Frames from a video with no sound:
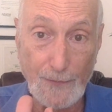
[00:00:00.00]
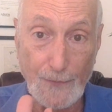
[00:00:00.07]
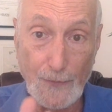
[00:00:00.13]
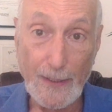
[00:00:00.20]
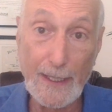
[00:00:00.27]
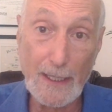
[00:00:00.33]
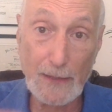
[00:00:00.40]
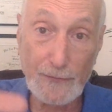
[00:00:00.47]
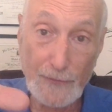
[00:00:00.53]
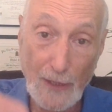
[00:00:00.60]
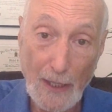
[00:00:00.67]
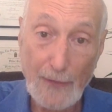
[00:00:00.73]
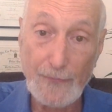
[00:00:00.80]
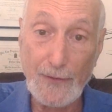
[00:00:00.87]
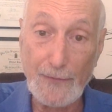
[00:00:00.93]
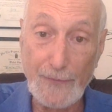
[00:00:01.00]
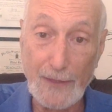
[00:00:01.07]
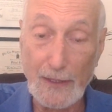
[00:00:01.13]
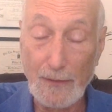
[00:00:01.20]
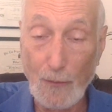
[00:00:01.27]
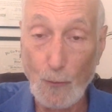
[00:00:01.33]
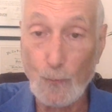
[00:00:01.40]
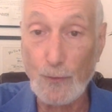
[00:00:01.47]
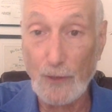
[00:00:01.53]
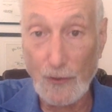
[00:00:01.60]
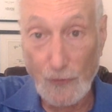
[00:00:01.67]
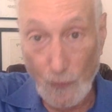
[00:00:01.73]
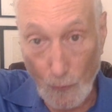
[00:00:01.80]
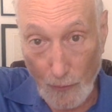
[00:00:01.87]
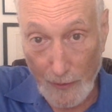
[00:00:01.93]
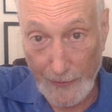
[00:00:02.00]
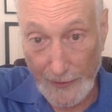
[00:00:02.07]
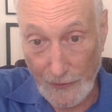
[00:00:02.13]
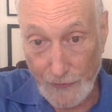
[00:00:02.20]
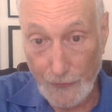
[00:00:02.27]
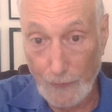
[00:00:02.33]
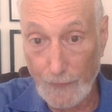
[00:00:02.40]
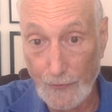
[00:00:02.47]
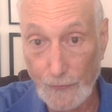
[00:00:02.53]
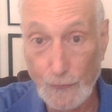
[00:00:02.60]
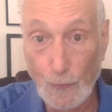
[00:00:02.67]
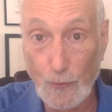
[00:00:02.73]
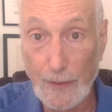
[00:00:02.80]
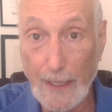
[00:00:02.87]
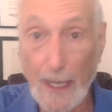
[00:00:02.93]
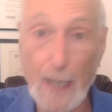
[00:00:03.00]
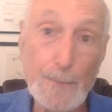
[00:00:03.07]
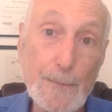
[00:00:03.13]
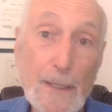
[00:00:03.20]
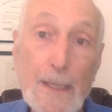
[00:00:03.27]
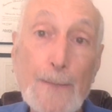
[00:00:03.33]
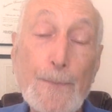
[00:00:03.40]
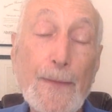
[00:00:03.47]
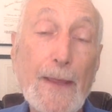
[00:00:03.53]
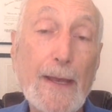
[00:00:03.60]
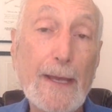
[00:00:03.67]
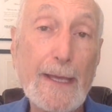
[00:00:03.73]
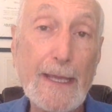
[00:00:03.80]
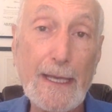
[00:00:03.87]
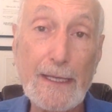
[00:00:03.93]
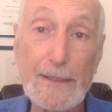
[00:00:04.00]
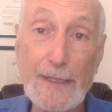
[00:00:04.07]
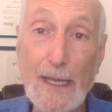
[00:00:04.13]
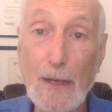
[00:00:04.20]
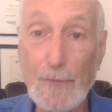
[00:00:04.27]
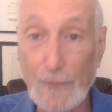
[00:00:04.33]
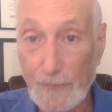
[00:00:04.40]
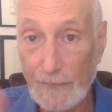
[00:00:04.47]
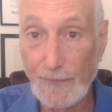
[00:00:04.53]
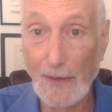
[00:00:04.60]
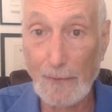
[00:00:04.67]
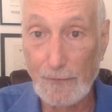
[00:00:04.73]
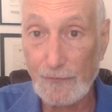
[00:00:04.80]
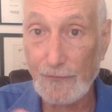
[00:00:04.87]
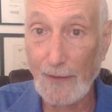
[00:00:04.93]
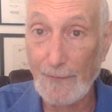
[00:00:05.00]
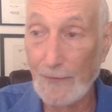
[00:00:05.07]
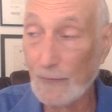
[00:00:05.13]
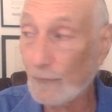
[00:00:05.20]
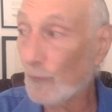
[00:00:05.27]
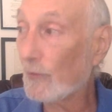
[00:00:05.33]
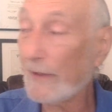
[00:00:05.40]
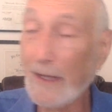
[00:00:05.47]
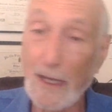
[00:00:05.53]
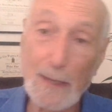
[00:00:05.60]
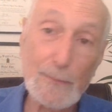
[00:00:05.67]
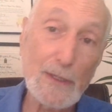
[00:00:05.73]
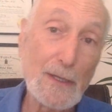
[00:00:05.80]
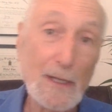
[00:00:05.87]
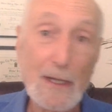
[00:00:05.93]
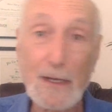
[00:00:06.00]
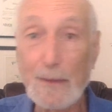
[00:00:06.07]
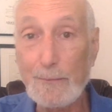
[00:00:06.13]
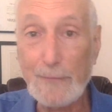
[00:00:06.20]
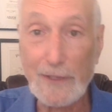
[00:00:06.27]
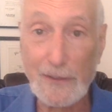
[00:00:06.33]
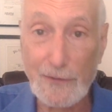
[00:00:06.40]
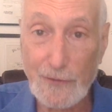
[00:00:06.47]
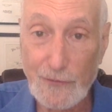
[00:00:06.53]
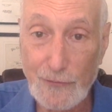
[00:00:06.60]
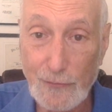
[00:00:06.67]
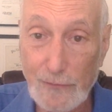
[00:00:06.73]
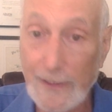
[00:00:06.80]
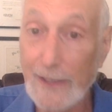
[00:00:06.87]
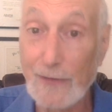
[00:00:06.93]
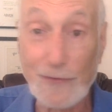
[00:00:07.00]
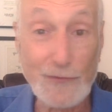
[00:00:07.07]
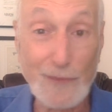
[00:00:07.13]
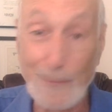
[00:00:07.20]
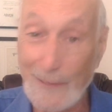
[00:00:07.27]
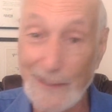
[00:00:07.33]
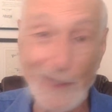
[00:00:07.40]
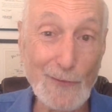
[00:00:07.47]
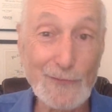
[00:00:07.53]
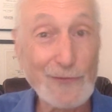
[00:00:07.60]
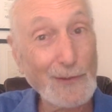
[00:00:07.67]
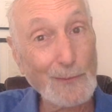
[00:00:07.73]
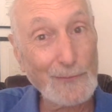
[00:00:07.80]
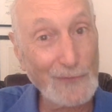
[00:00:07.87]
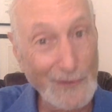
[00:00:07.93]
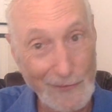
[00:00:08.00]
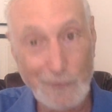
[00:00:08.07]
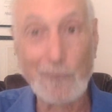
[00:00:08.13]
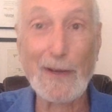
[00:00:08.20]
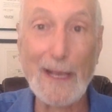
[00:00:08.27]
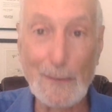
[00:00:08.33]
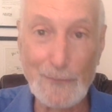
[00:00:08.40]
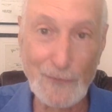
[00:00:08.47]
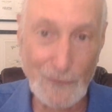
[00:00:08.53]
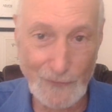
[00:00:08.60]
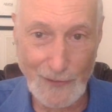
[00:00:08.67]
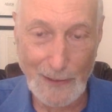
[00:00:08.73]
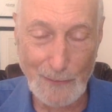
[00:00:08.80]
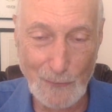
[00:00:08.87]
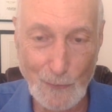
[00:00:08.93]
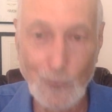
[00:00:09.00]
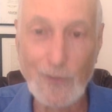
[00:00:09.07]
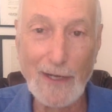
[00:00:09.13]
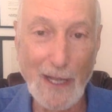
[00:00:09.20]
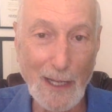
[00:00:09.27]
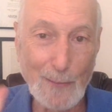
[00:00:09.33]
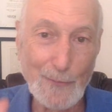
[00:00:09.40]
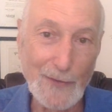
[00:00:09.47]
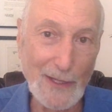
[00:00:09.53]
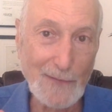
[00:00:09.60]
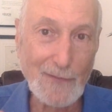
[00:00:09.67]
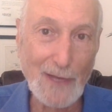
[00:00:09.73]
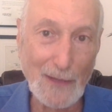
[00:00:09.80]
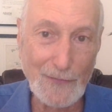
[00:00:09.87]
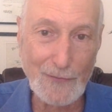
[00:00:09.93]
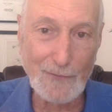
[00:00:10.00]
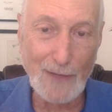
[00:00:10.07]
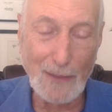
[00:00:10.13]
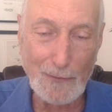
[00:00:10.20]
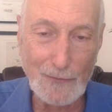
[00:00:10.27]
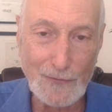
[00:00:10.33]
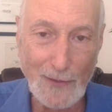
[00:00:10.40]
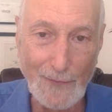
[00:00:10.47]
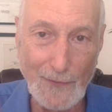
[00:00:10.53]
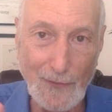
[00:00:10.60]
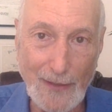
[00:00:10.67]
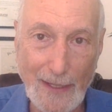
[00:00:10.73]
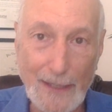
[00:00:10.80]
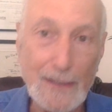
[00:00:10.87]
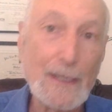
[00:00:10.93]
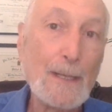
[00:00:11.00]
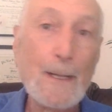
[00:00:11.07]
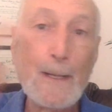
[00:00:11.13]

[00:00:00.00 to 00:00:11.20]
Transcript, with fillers: on their hands, then they open a door and they turn the doorknob, uh, and now there's viruses on the doorknob. A minute or two later, somebody else comes in, grabs the same doorknob, they've got the virus on their hand,